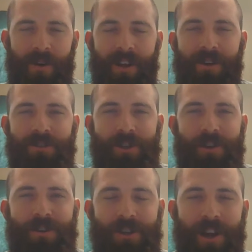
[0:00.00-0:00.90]
Well, hello,
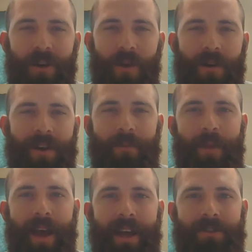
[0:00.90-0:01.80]
church.
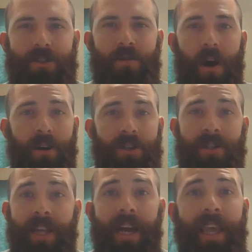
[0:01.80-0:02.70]
Welcome back to our
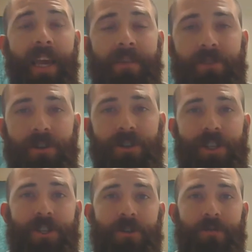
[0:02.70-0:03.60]
study of church
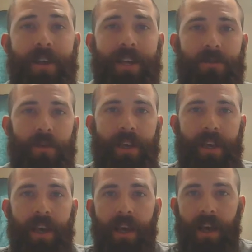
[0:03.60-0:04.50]
history as
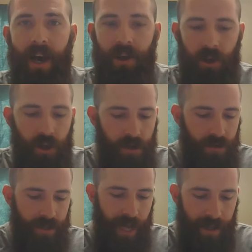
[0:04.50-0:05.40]
we
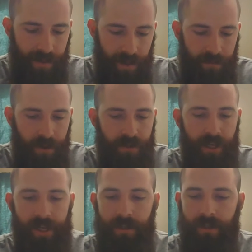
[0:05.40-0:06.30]
use Nathan
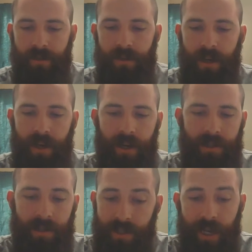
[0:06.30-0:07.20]
Busenitz's
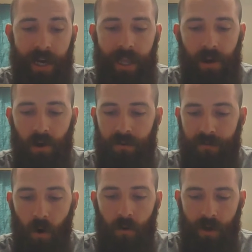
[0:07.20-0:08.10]
study called
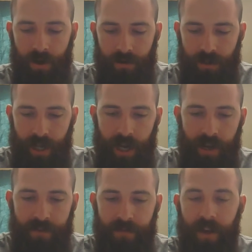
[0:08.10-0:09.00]
Forerunners
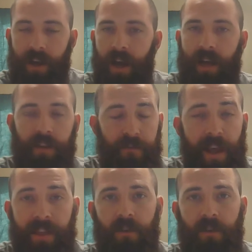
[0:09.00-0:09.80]
of the Faith.